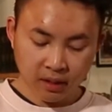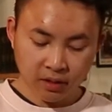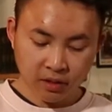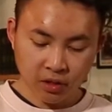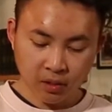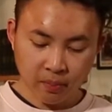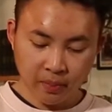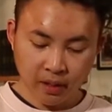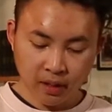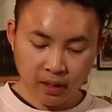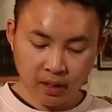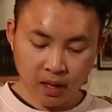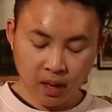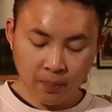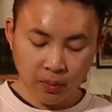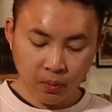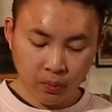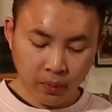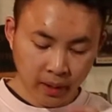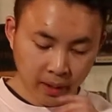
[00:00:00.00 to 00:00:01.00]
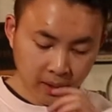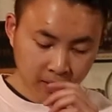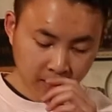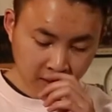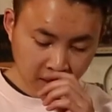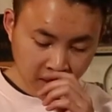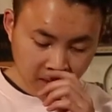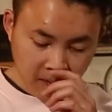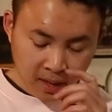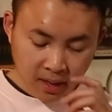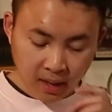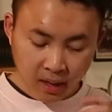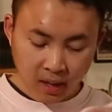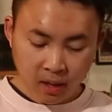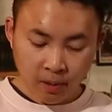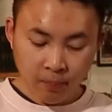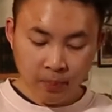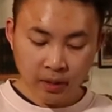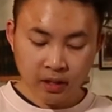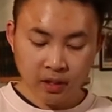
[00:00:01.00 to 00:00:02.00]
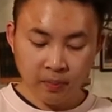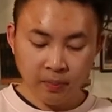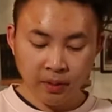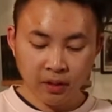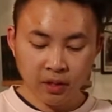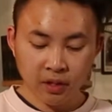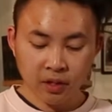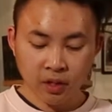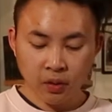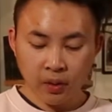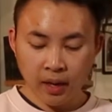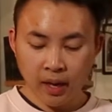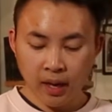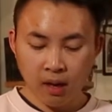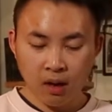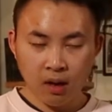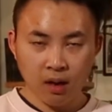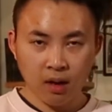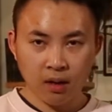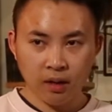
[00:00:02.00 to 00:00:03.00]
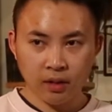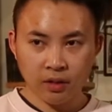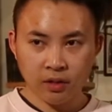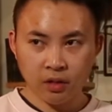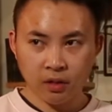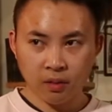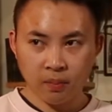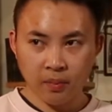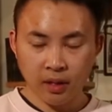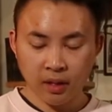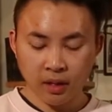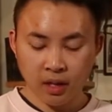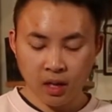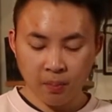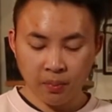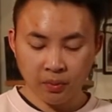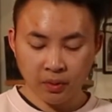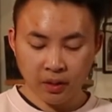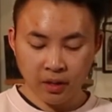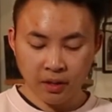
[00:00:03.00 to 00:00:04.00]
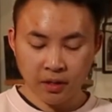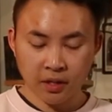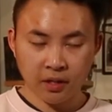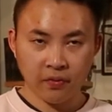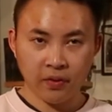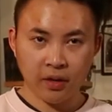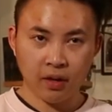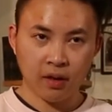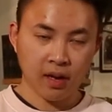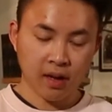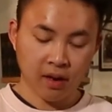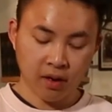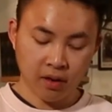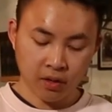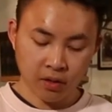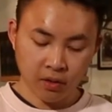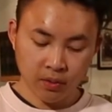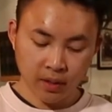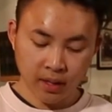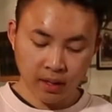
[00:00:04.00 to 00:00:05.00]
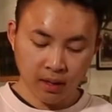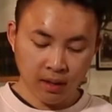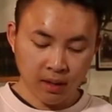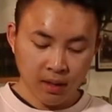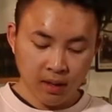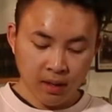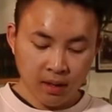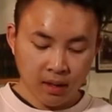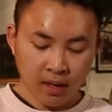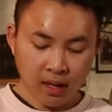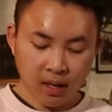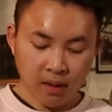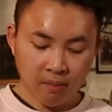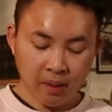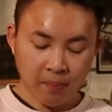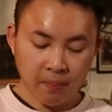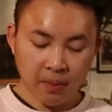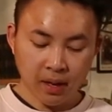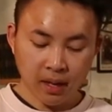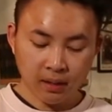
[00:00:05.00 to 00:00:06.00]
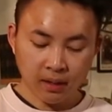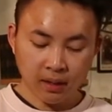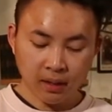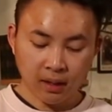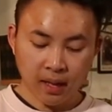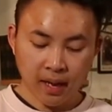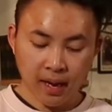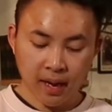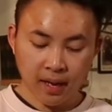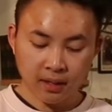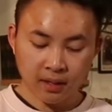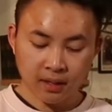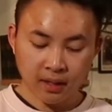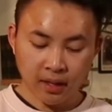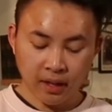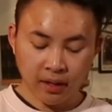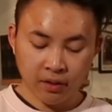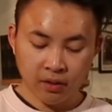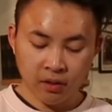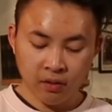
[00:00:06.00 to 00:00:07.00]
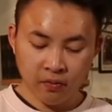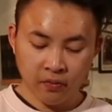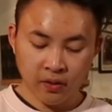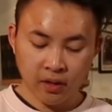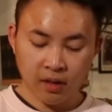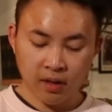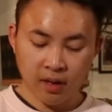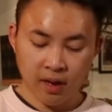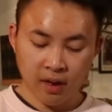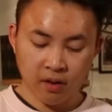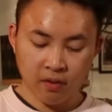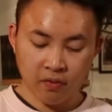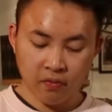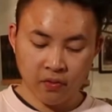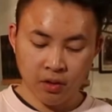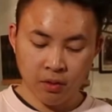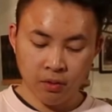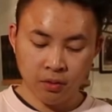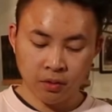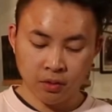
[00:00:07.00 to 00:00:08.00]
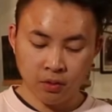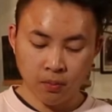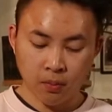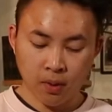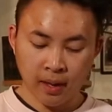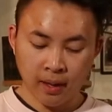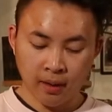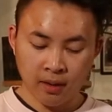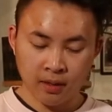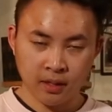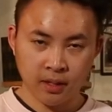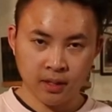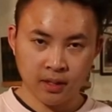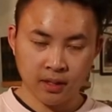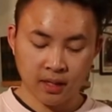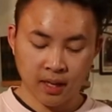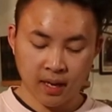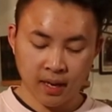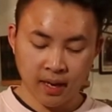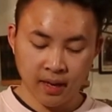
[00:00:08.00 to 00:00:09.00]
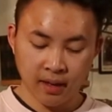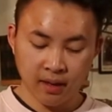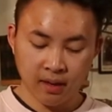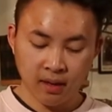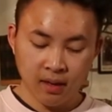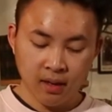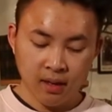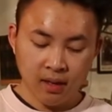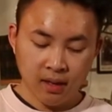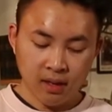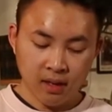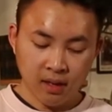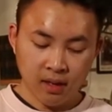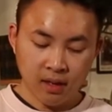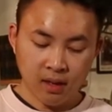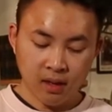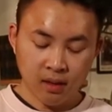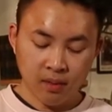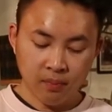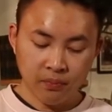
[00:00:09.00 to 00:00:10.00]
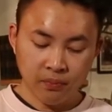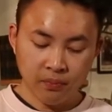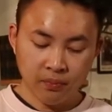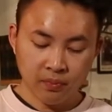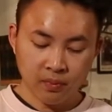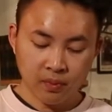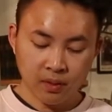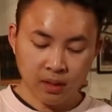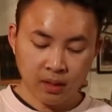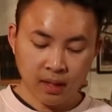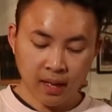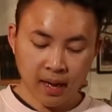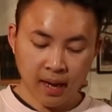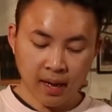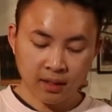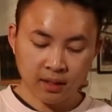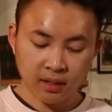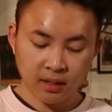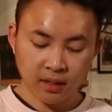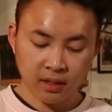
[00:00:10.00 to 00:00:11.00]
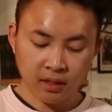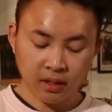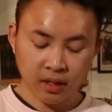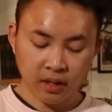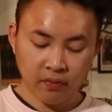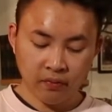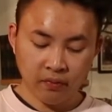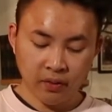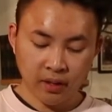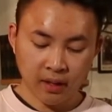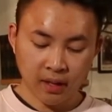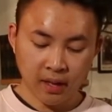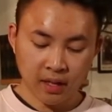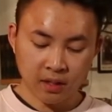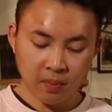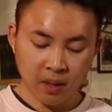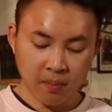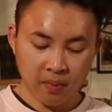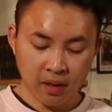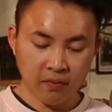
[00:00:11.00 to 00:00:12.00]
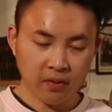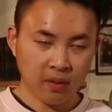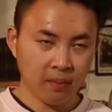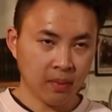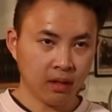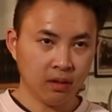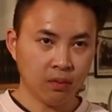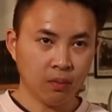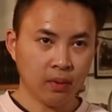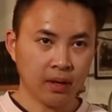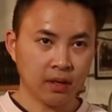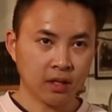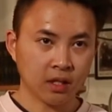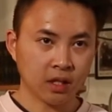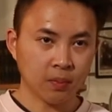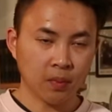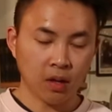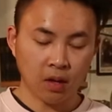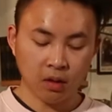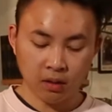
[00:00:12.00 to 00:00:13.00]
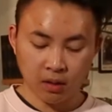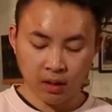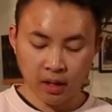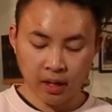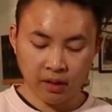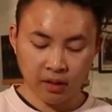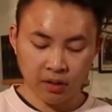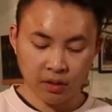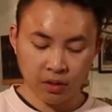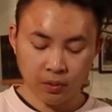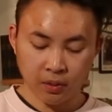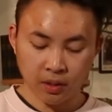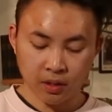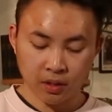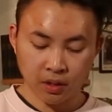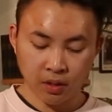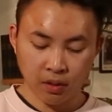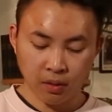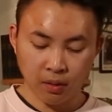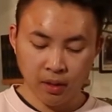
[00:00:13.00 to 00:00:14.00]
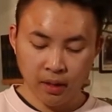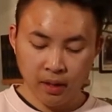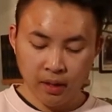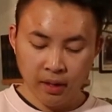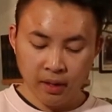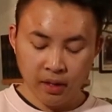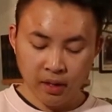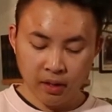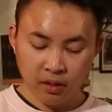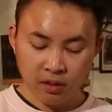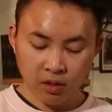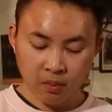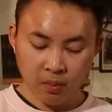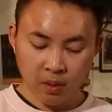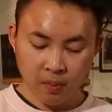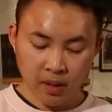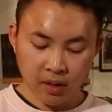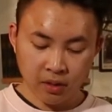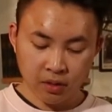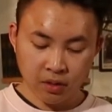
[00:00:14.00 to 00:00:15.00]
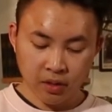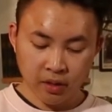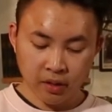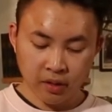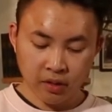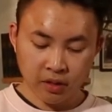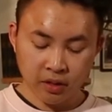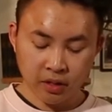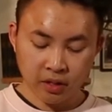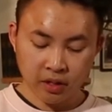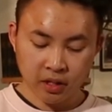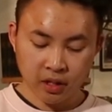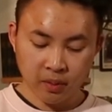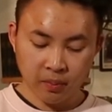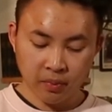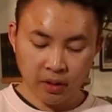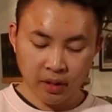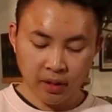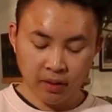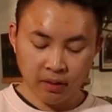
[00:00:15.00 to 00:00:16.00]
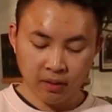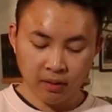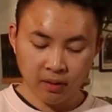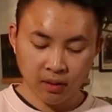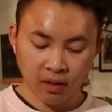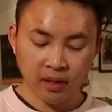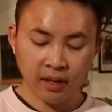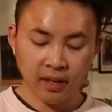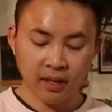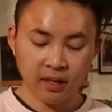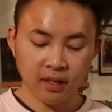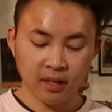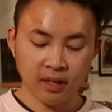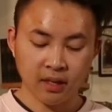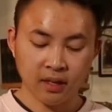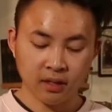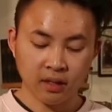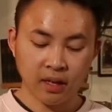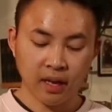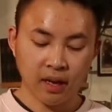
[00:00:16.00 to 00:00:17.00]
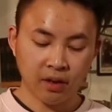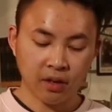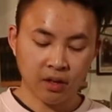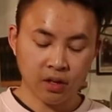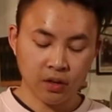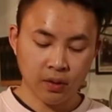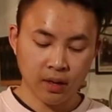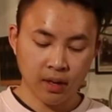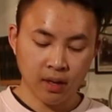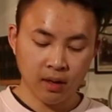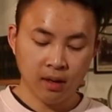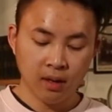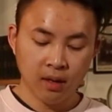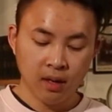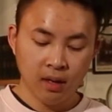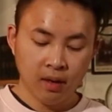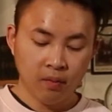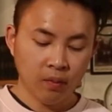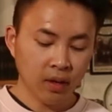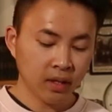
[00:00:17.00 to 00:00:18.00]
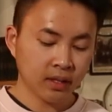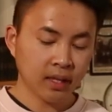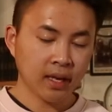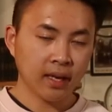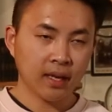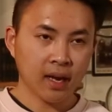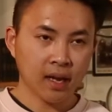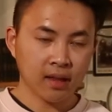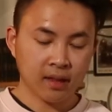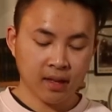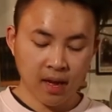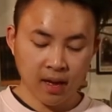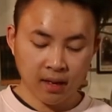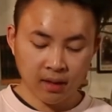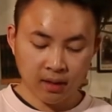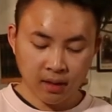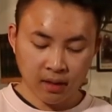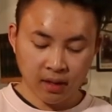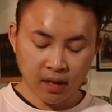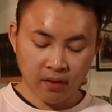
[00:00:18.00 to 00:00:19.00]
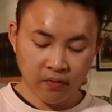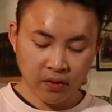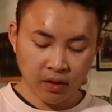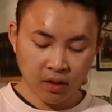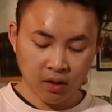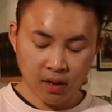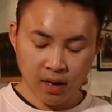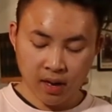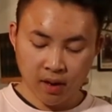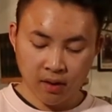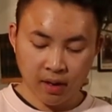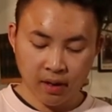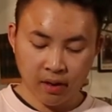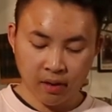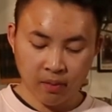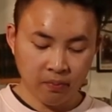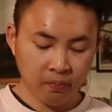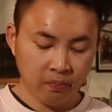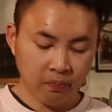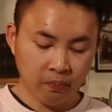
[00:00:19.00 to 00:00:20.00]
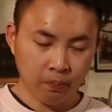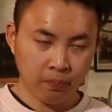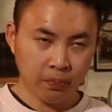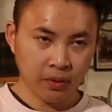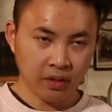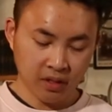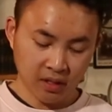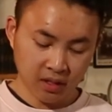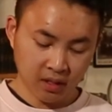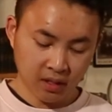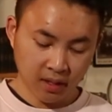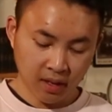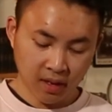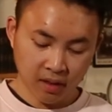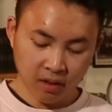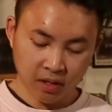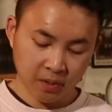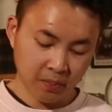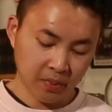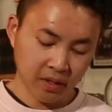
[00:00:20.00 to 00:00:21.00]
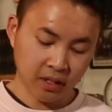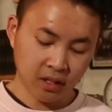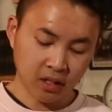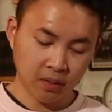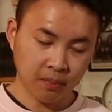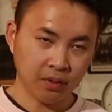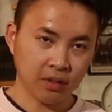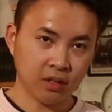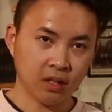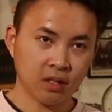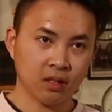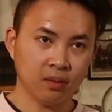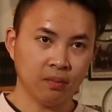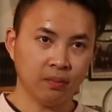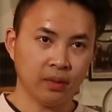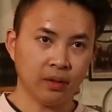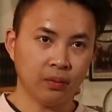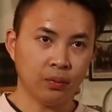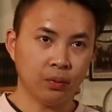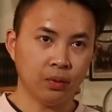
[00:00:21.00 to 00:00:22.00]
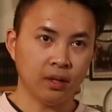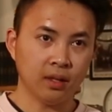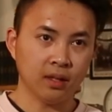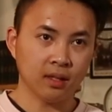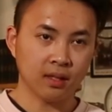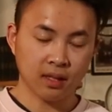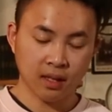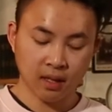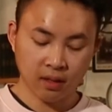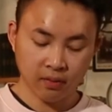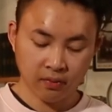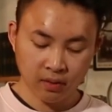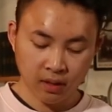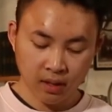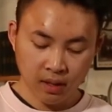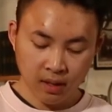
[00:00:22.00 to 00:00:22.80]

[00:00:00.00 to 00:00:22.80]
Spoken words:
took me a couple weeks, but to build this Cohere took me a couple of years to figure out how to do it. I bought the glass, and I couldn't figure out how to fuse the wires inside the glass until I realized maybe if I made the wires smaller, I could do it. So it took me about 2 years just simmering on ideas and how to do it. Once I got that done, I figured out how to put this together. It's pretty simple, just some wood and stuff.